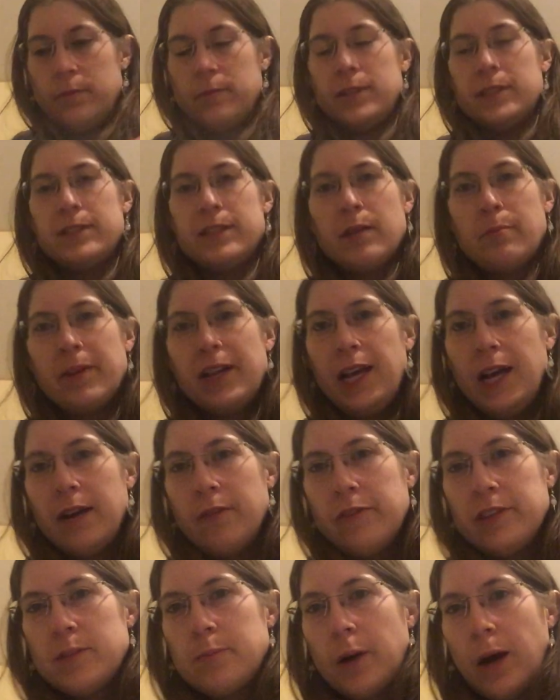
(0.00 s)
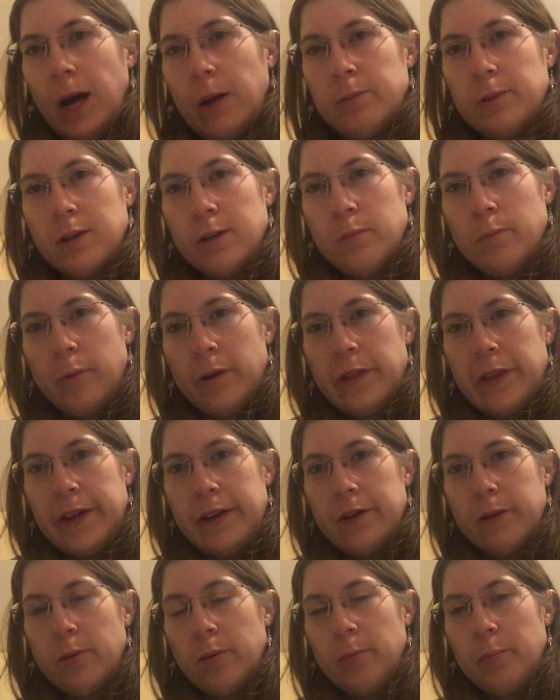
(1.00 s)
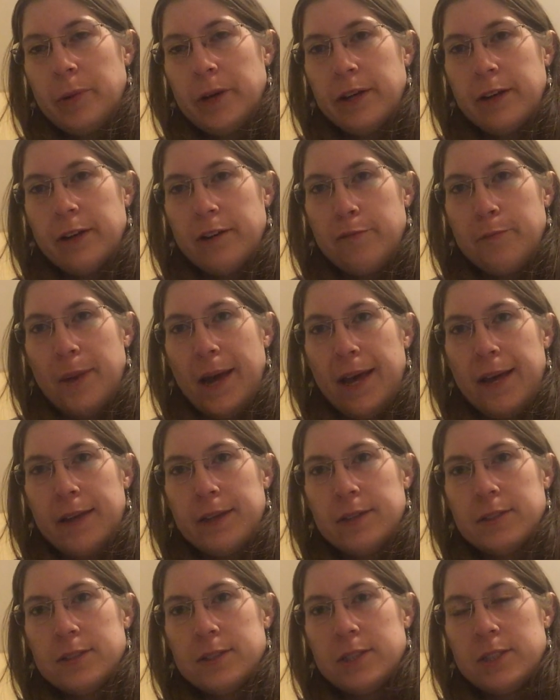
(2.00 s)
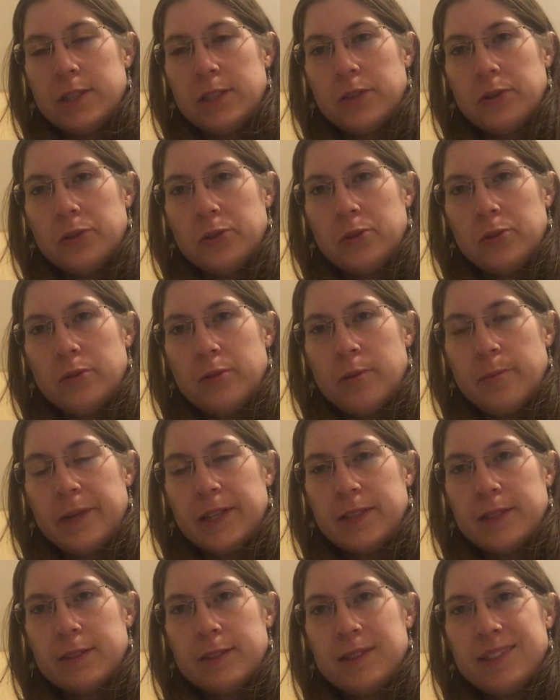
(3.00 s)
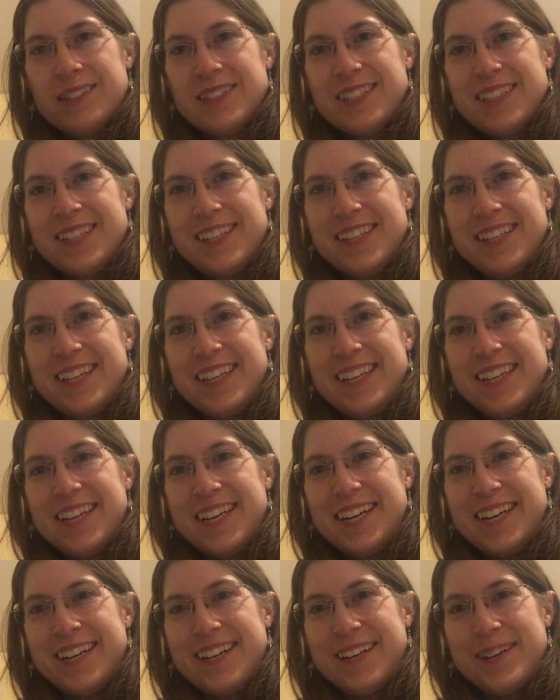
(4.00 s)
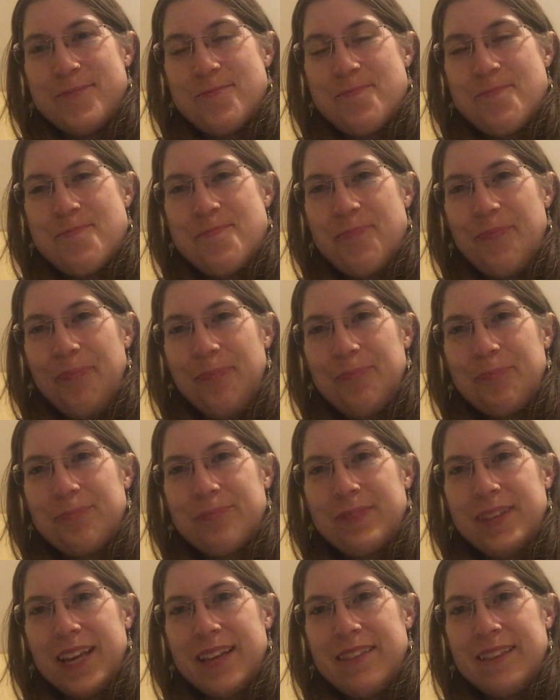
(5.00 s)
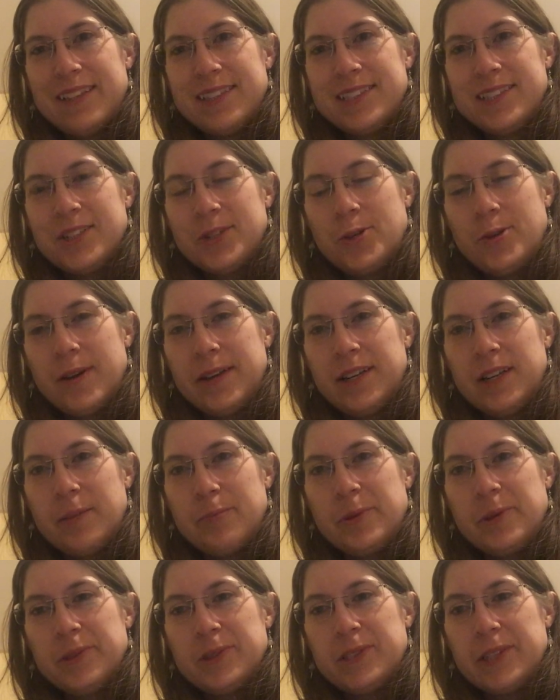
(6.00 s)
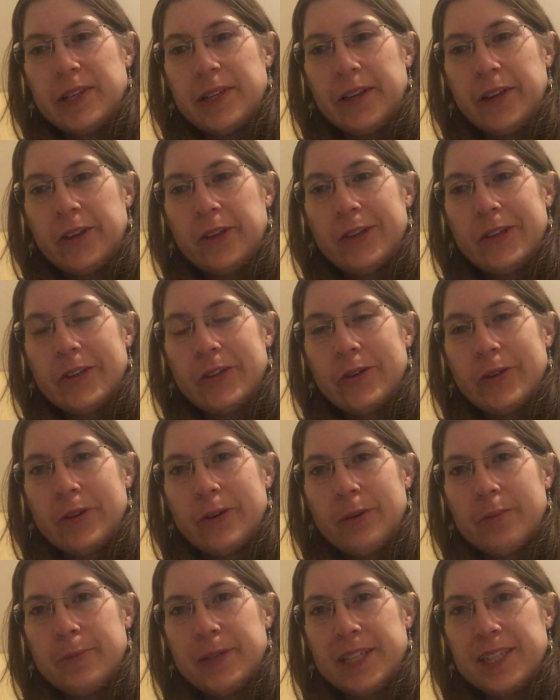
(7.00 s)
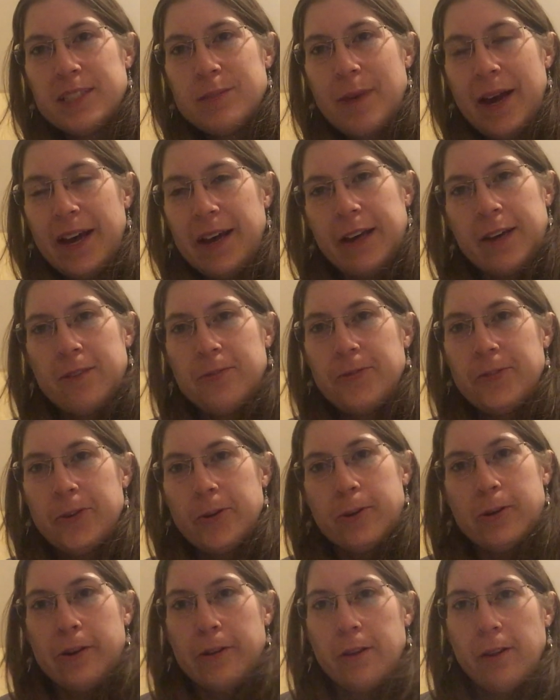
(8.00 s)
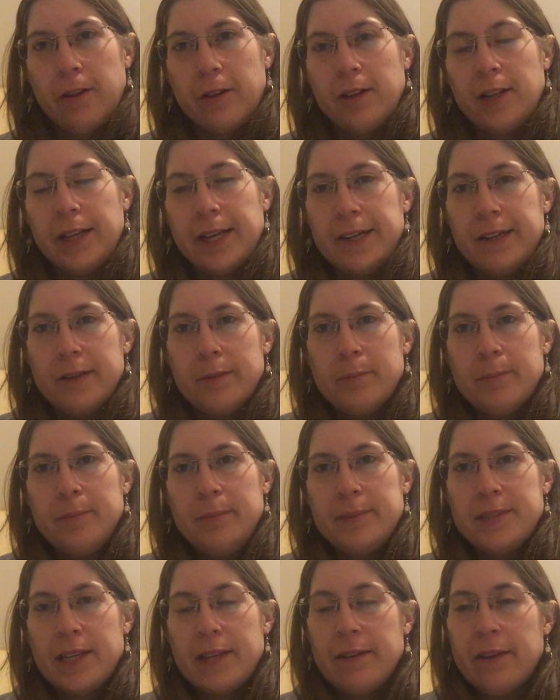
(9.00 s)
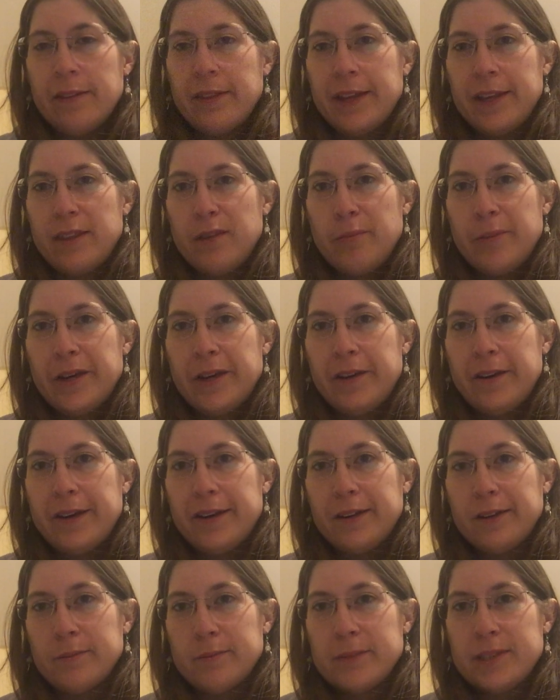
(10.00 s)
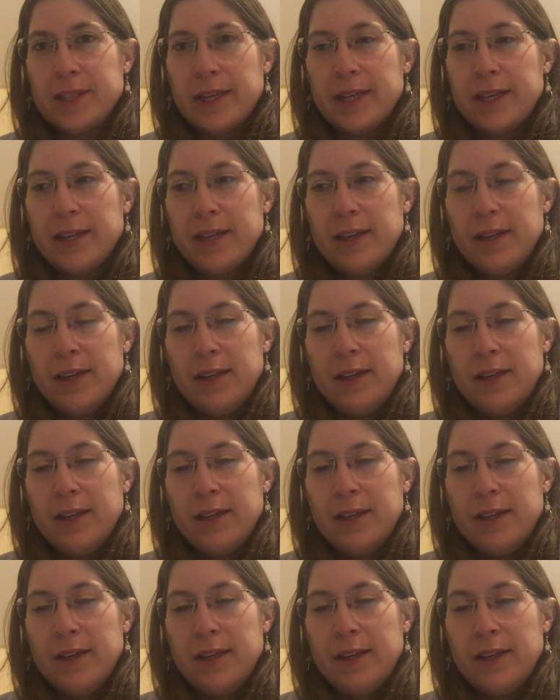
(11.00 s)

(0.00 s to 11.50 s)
Does anybody have this problem where they don't bring enough bags to the bins? Um, and then so you end up using your, your biggest bag for all the little items and then like the bigger items like